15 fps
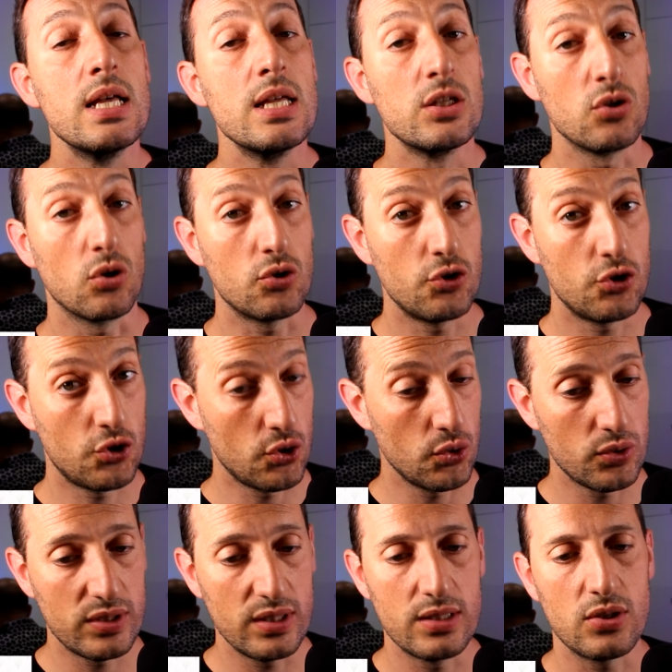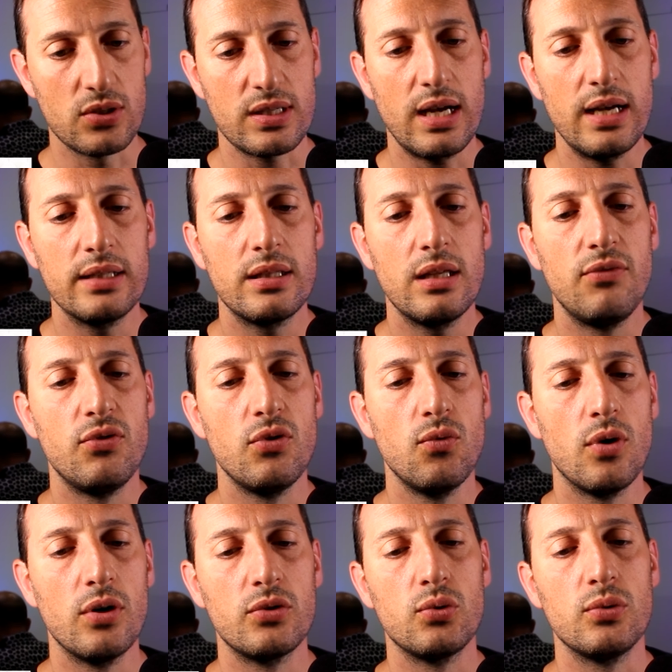So choose this society if you
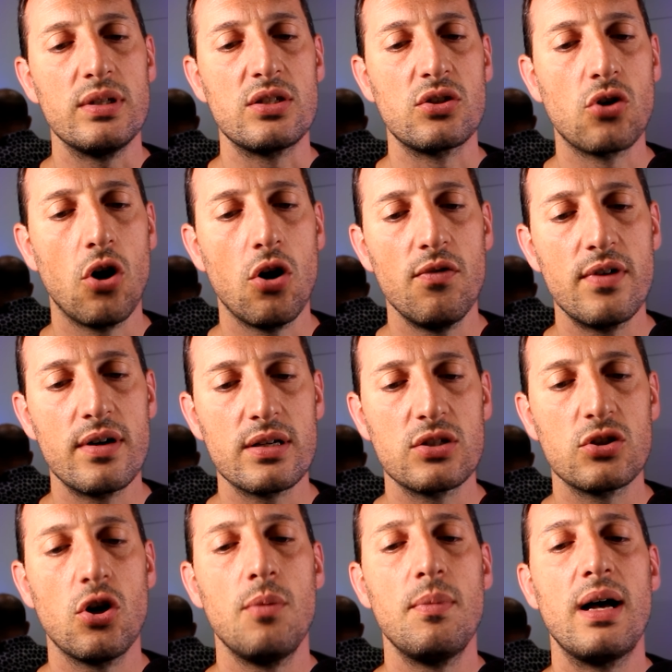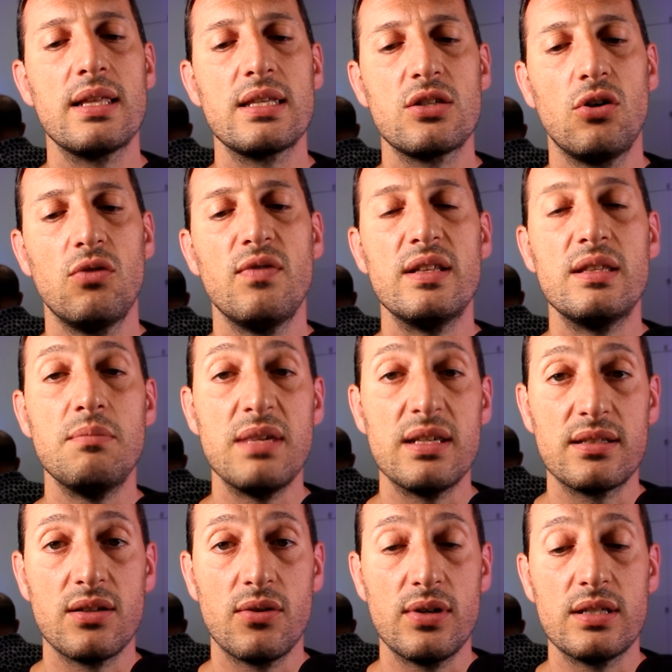want to discover some unsolved
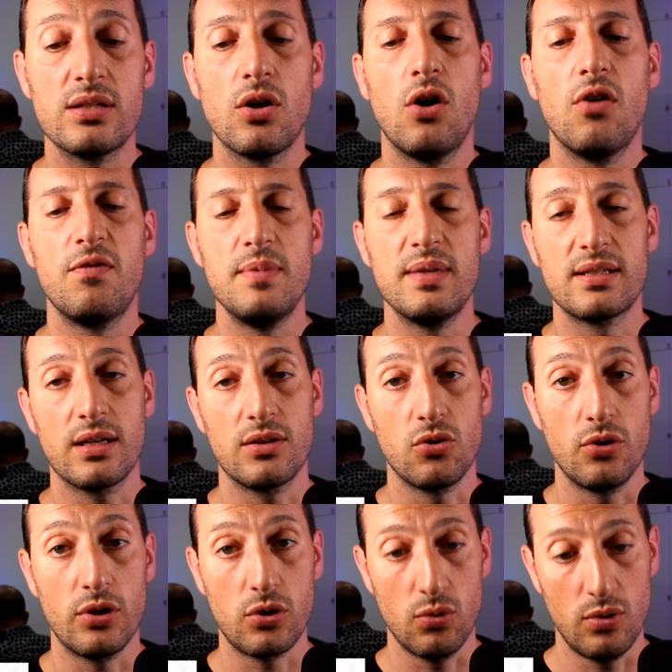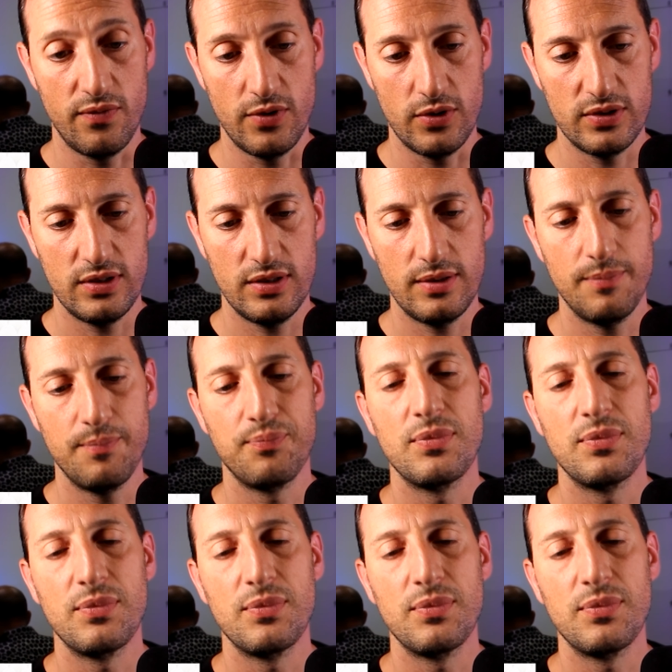mysteries of Miskatonic University.